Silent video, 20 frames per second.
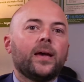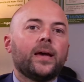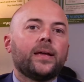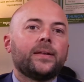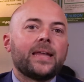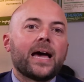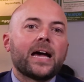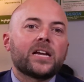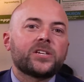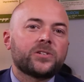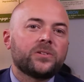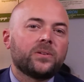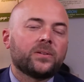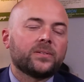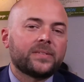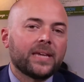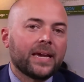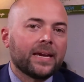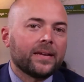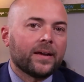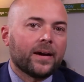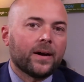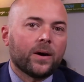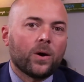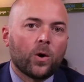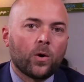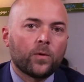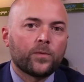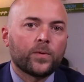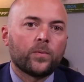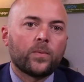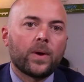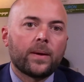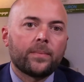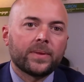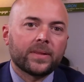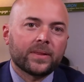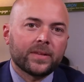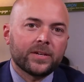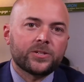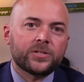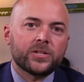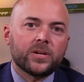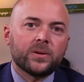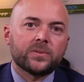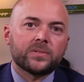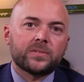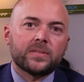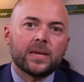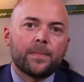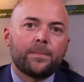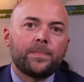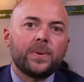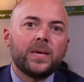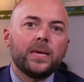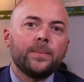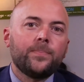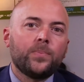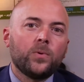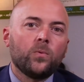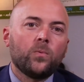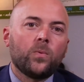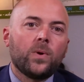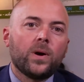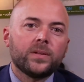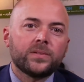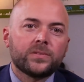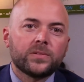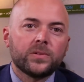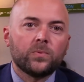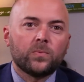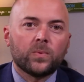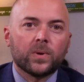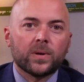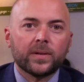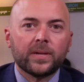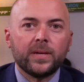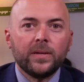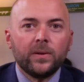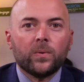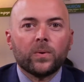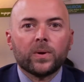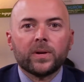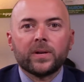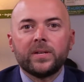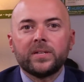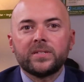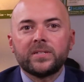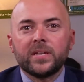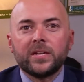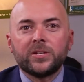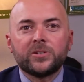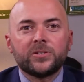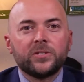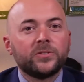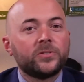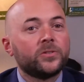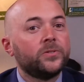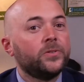National data overwhelmingly shows that people want to work in organizations